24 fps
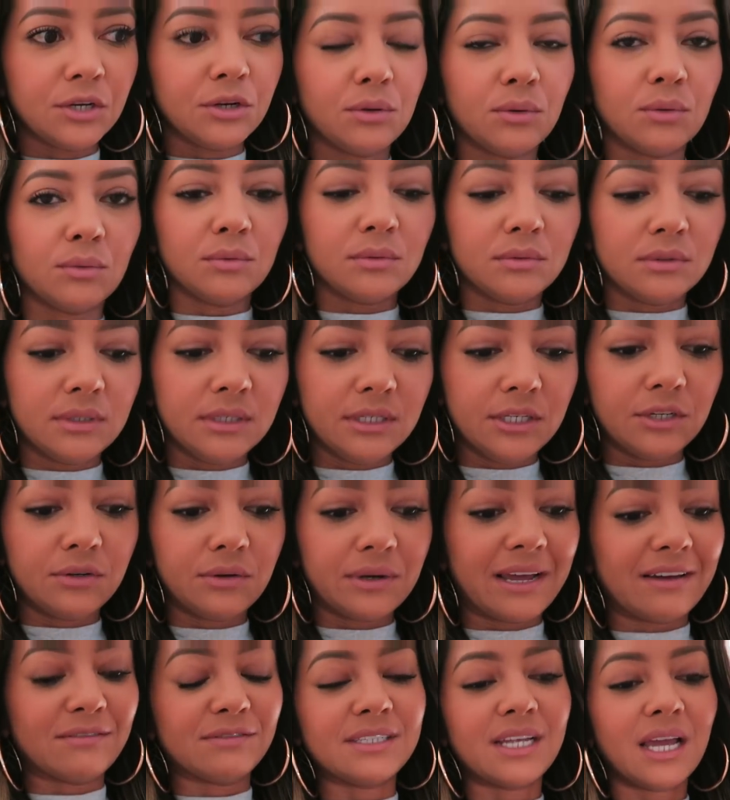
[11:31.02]
You know, you
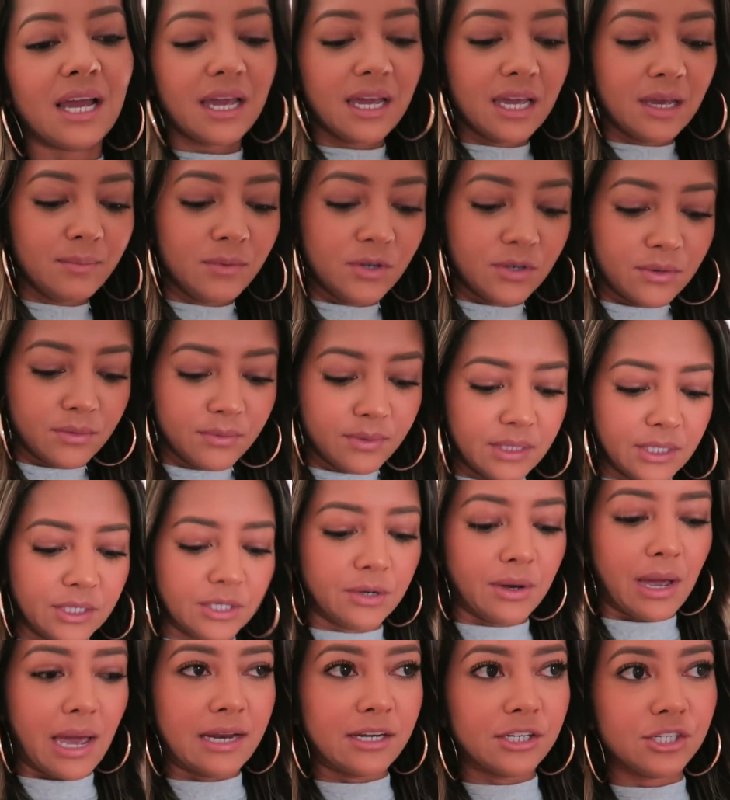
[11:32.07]
don't have time, you don't really
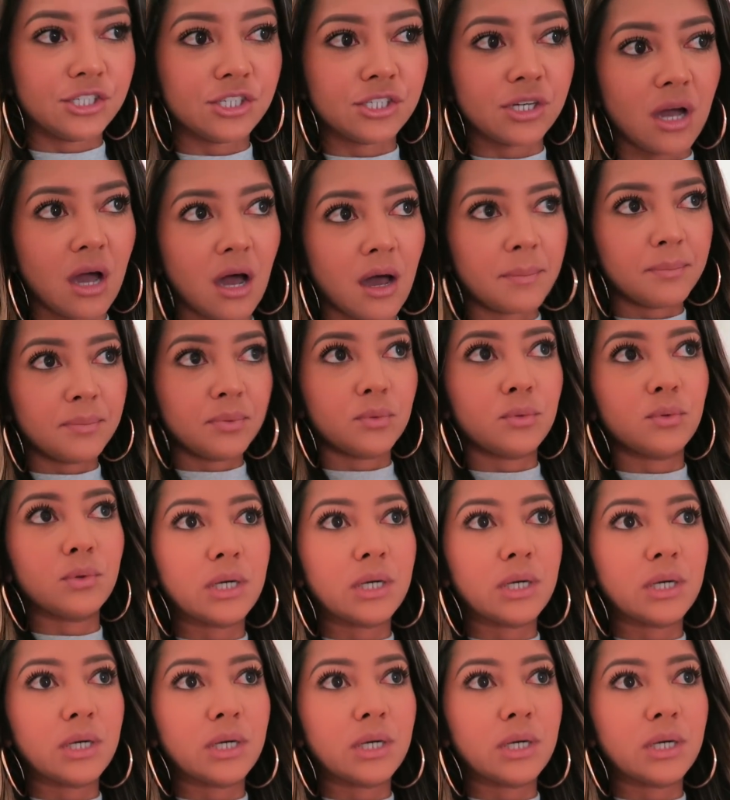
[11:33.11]
know how to shop,